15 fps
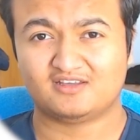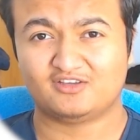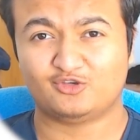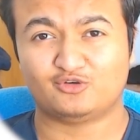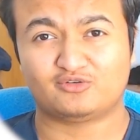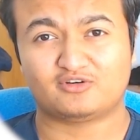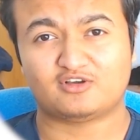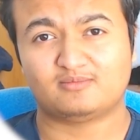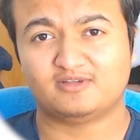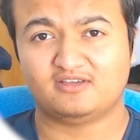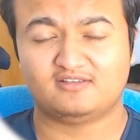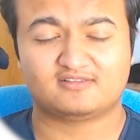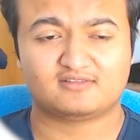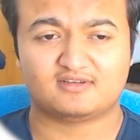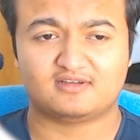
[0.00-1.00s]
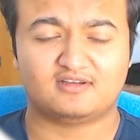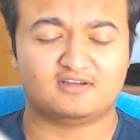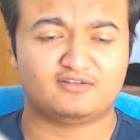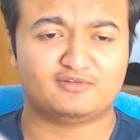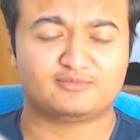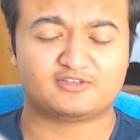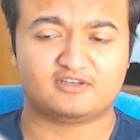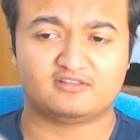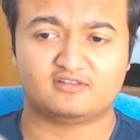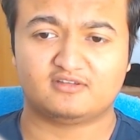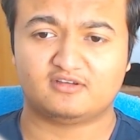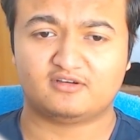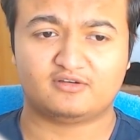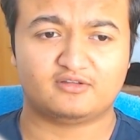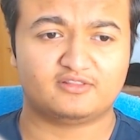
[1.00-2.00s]
your hobbies website
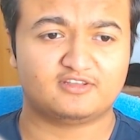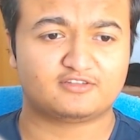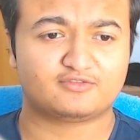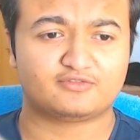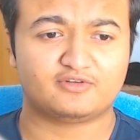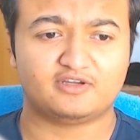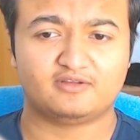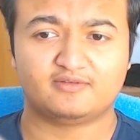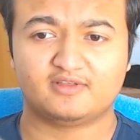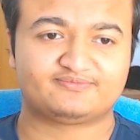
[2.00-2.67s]
on this for free,